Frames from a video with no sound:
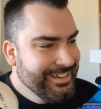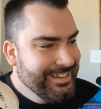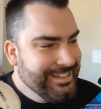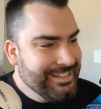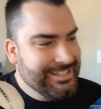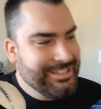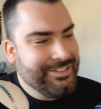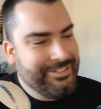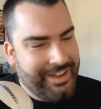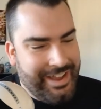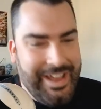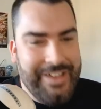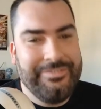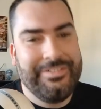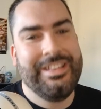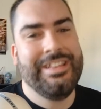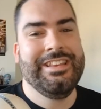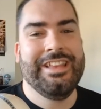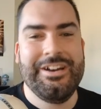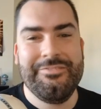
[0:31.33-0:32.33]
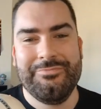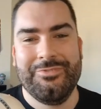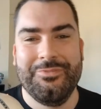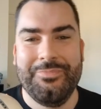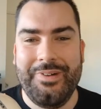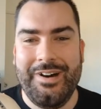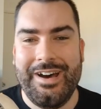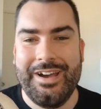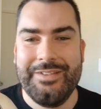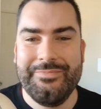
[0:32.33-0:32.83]
So I have to eat humble
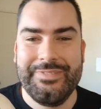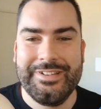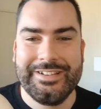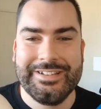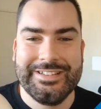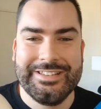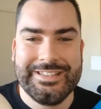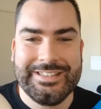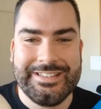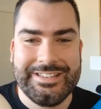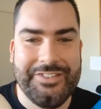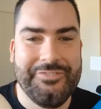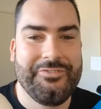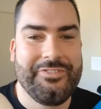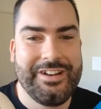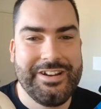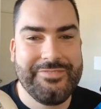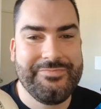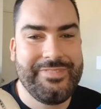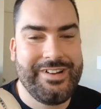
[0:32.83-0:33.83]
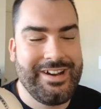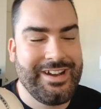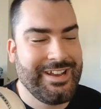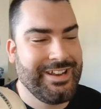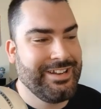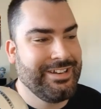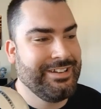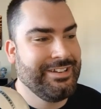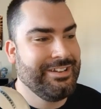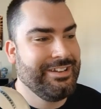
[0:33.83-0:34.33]
pie because a friend of
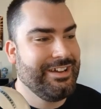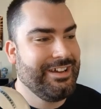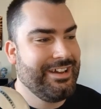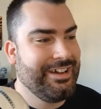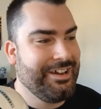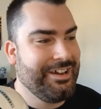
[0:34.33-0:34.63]
mine